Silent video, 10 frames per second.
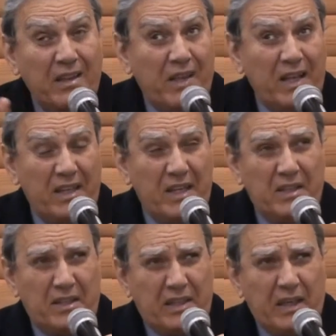I'm
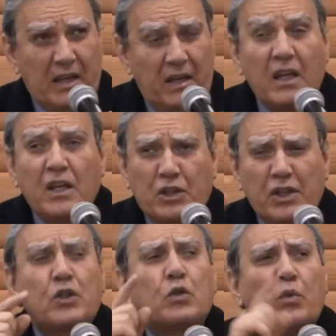saying that in
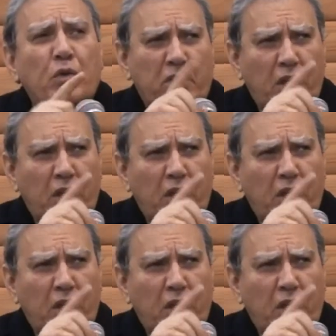detail